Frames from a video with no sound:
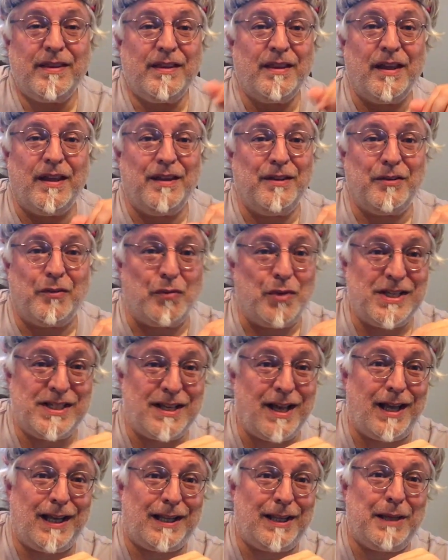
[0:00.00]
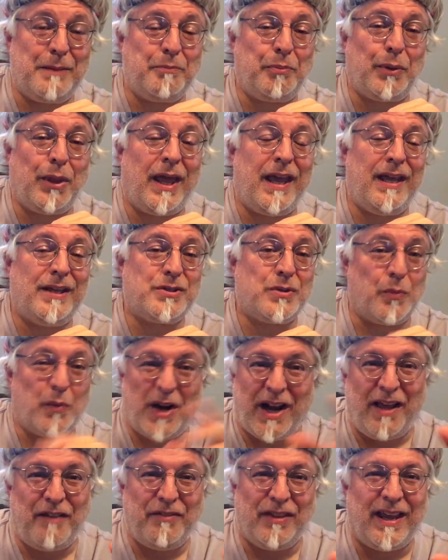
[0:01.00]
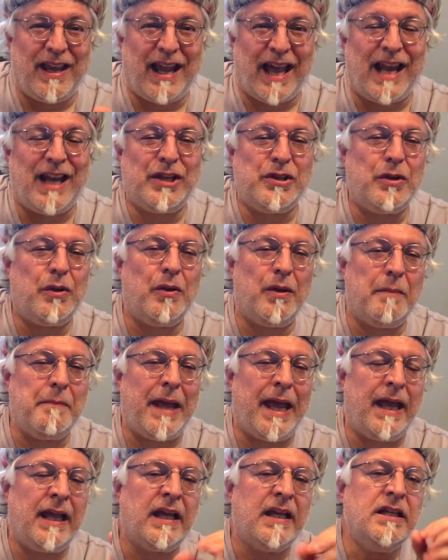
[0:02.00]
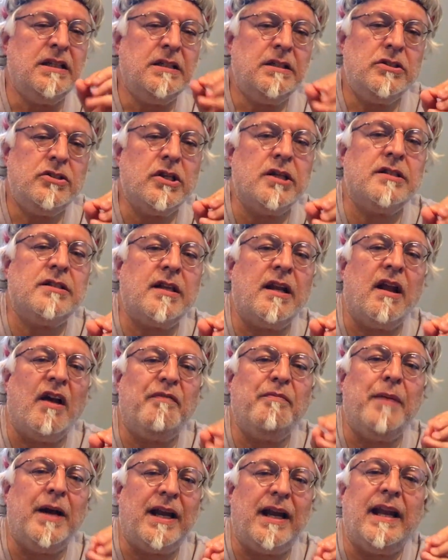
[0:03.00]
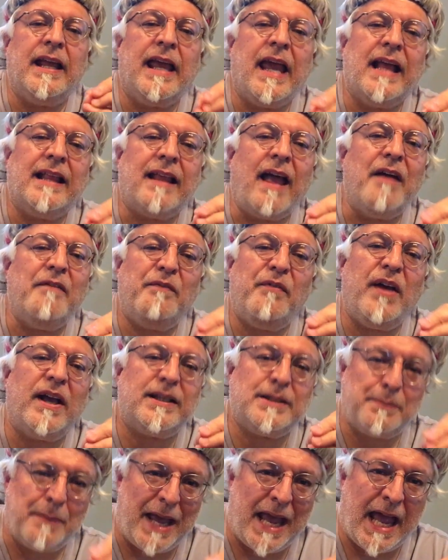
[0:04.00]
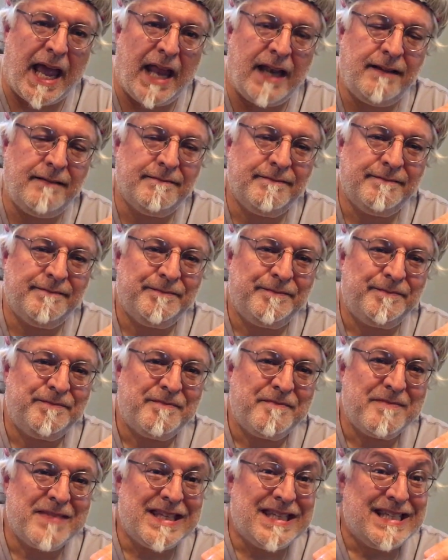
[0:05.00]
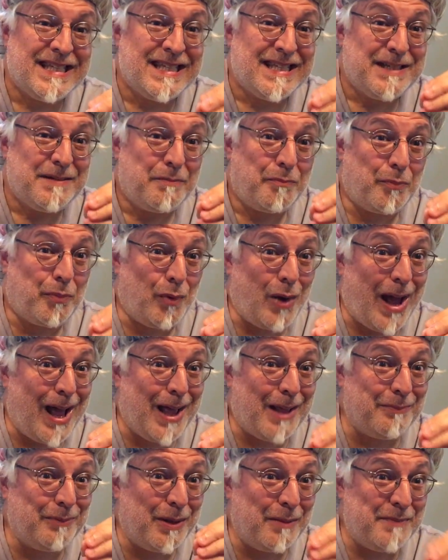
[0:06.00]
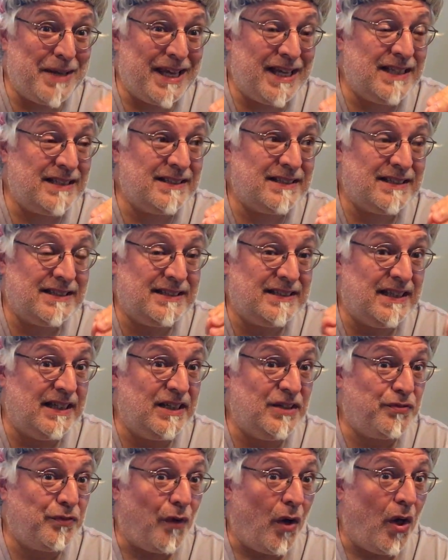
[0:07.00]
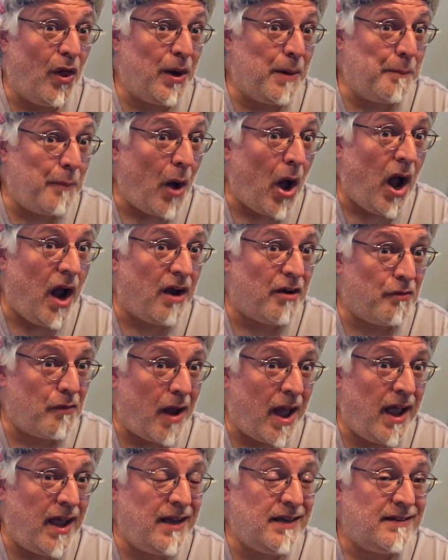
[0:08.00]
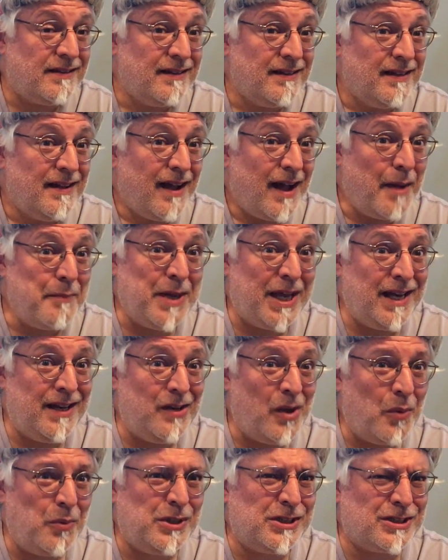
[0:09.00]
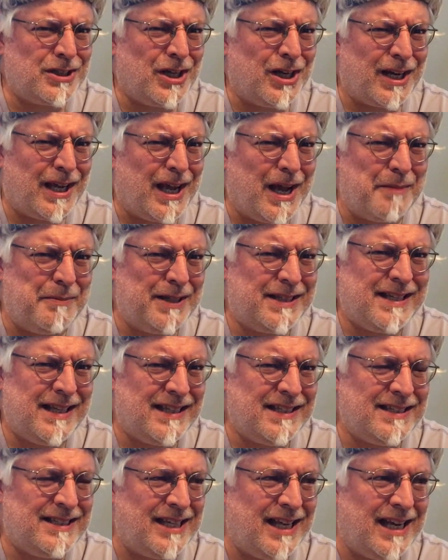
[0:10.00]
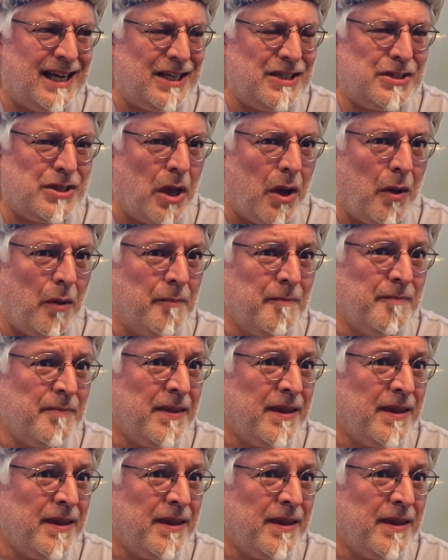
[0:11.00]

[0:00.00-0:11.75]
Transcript: the recycling place, whatever they got to do to make just enough money to get that fixed, man. Problem is, the city's falling apart, right? I mean, no one's going to come into the city. So